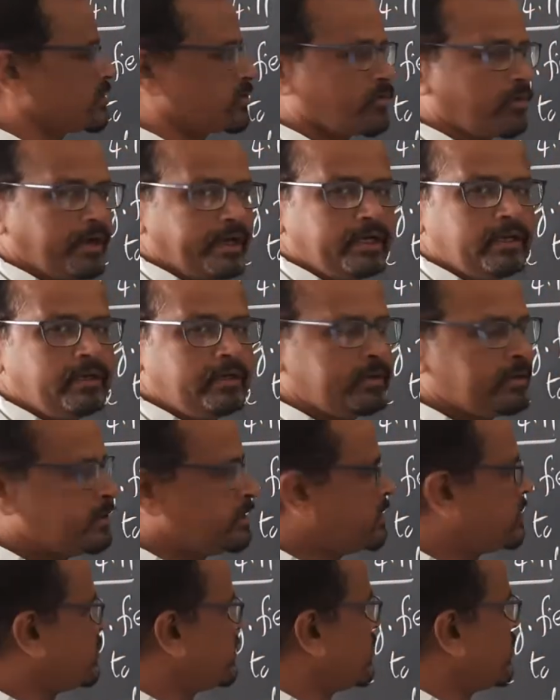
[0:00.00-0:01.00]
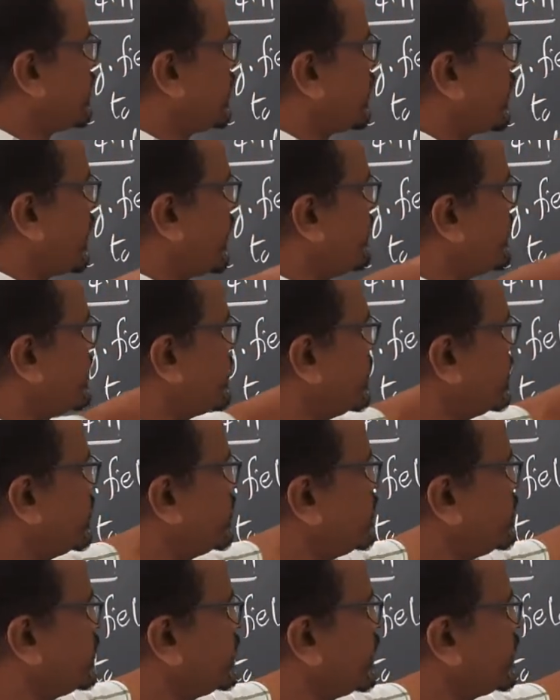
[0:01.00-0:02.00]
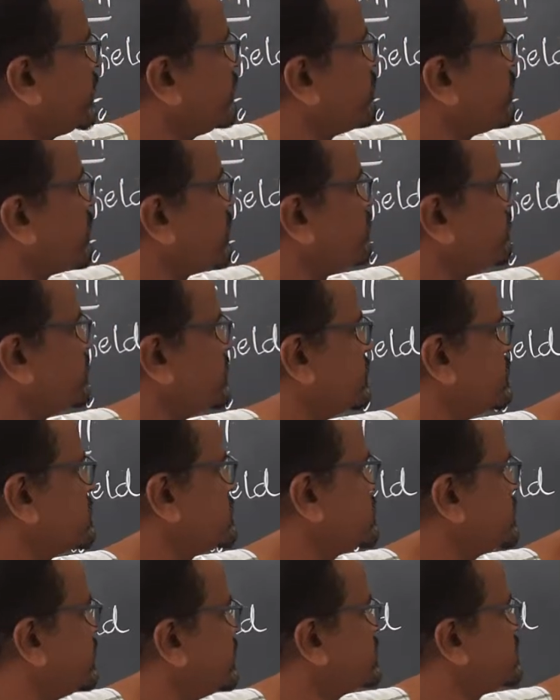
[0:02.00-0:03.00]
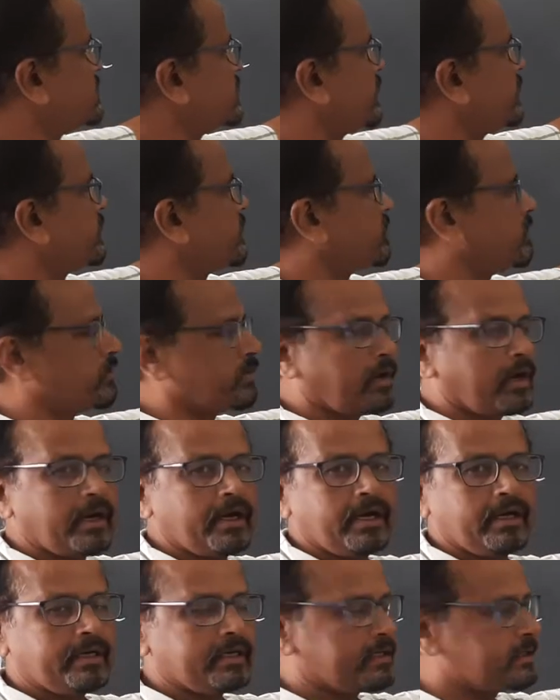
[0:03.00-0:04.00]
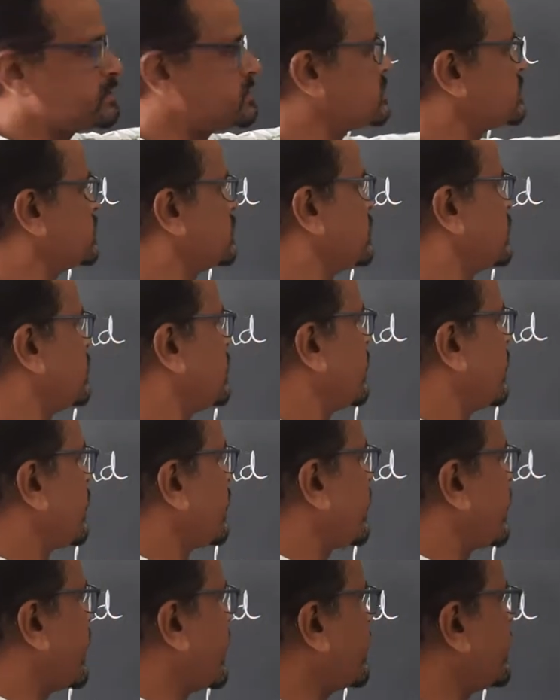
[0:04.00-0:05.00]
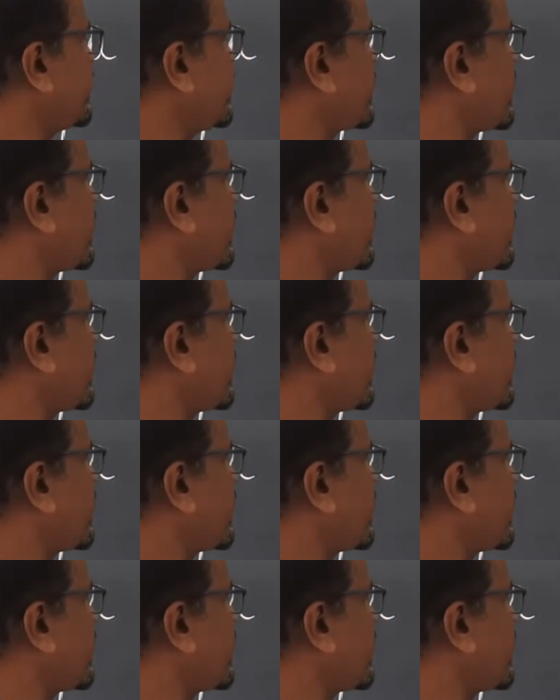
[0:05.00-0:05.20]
coil having a n number of turns, that is n equal to 100 turns, carrying